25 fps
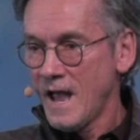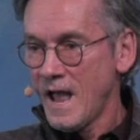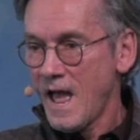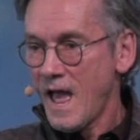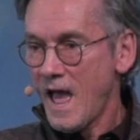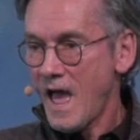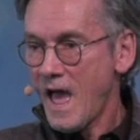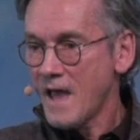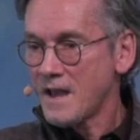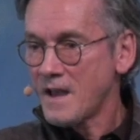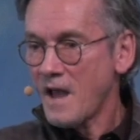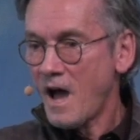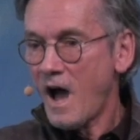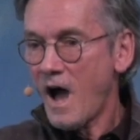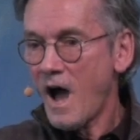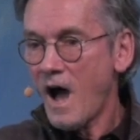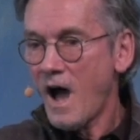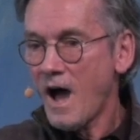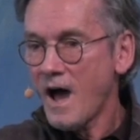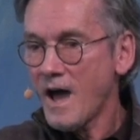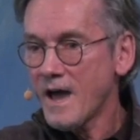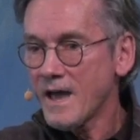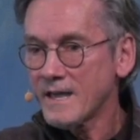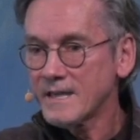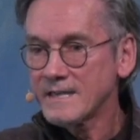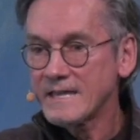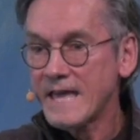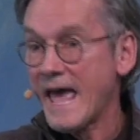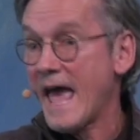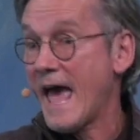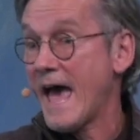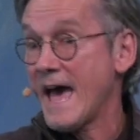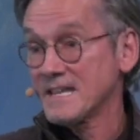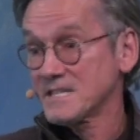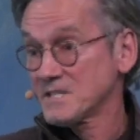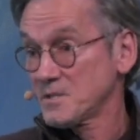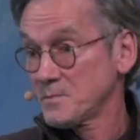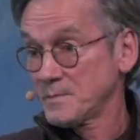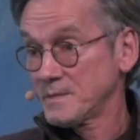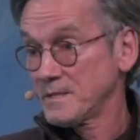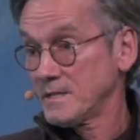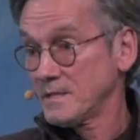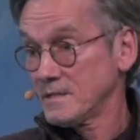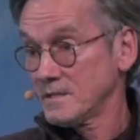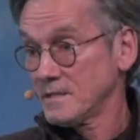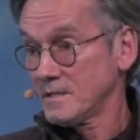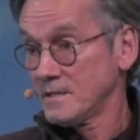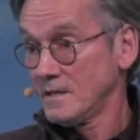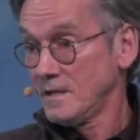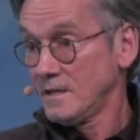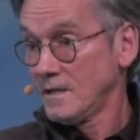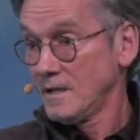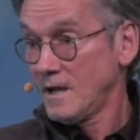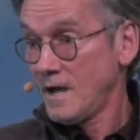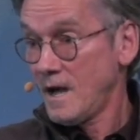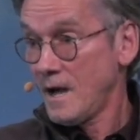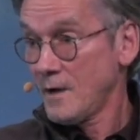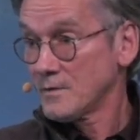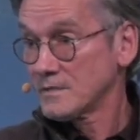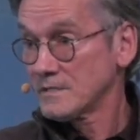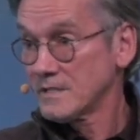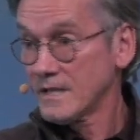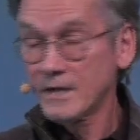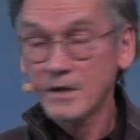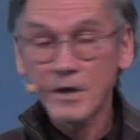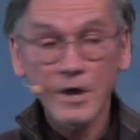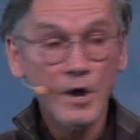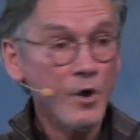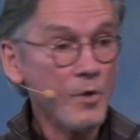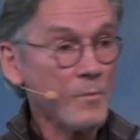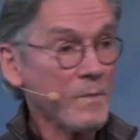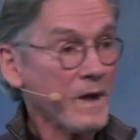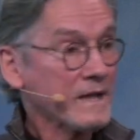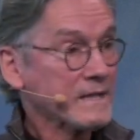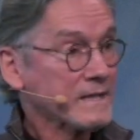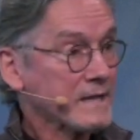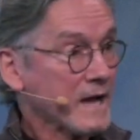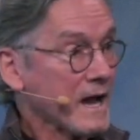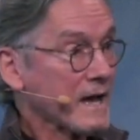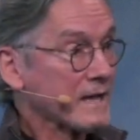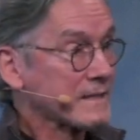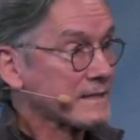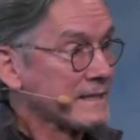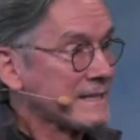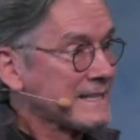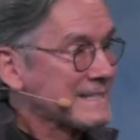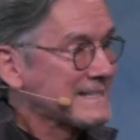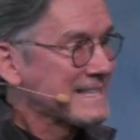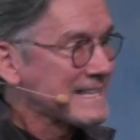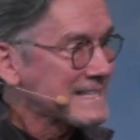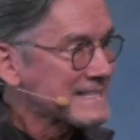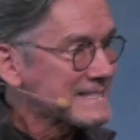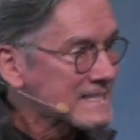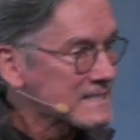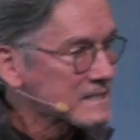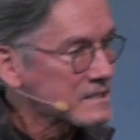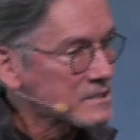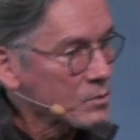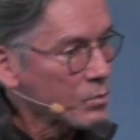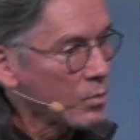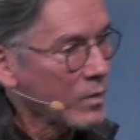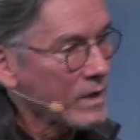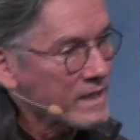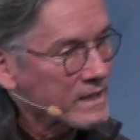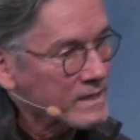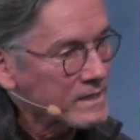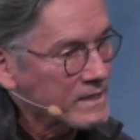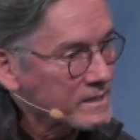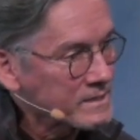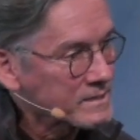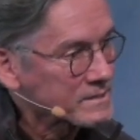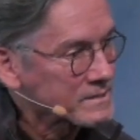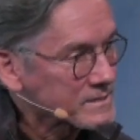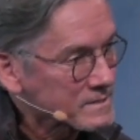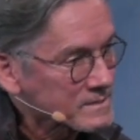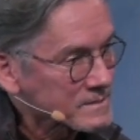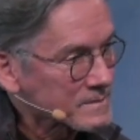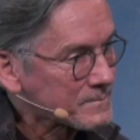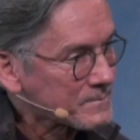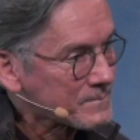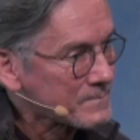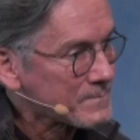And I gasped. I was like, oh my God, this is the way it is.